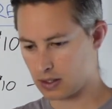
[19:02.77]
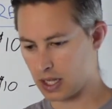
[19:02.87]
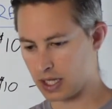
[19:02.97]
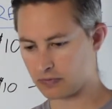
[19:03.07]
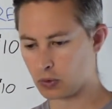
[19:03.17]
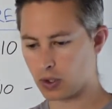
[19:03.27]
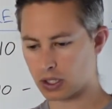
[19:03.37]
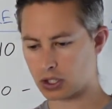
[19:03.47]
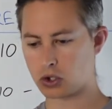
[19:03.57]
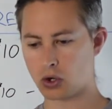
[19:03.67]
And if you
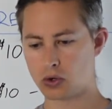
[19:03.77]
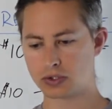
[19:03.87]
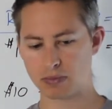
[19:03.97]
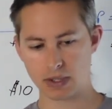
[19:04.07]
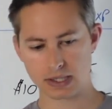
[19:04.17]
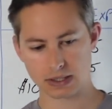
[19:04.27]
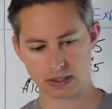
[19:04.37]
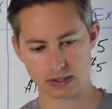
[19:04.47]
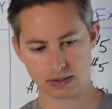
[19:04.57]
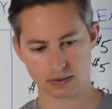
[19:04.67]
want to close the
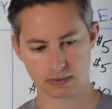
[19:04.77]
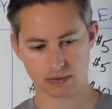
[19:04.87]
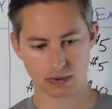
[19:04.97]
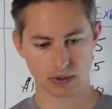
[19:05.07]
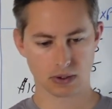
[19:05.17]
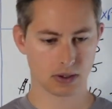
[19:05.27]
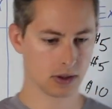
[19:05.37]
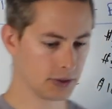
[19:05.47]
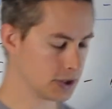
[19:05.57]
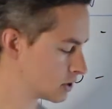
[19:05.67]
business,
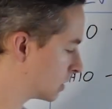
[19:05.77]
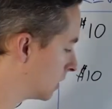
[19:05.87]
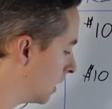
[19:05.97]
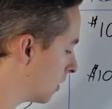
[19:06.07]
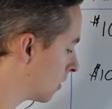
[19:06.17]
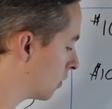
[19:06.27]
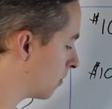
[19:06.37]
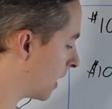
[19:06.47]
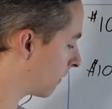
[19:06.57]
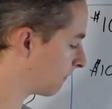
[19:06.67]
this year you
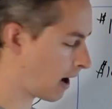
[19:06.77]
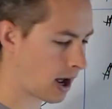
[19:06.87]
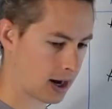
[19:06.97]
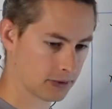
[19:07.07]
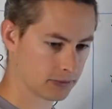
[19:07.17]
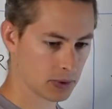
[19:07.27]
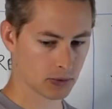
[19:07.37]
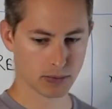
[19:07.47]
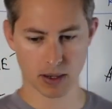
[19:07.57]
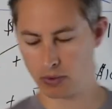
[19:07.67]
made 5. But
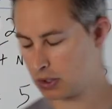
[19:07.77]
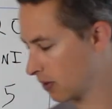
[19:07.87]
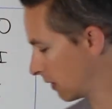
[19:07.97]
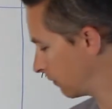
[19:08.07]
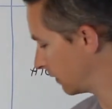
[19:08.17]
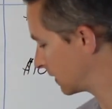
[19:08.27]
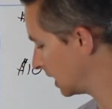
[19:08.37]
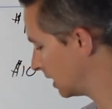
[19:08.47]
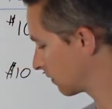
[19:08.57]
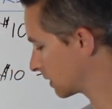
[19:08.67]
remember, you had
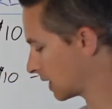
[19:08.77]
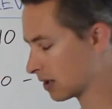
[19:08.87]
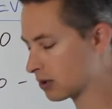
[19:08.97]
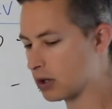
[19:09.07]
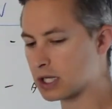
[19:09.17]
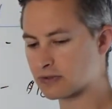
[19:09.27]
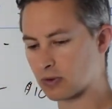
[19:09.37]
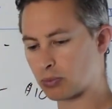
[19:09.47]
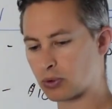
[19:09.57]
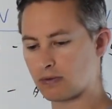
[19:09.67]
15 of retained earnings
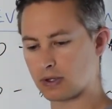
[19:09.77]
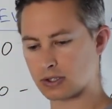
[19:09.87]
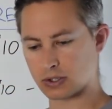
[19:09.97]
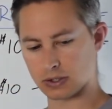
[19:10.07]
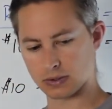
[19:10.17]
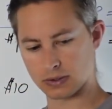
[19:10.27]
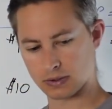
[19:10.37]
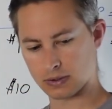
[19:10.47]
from previous years.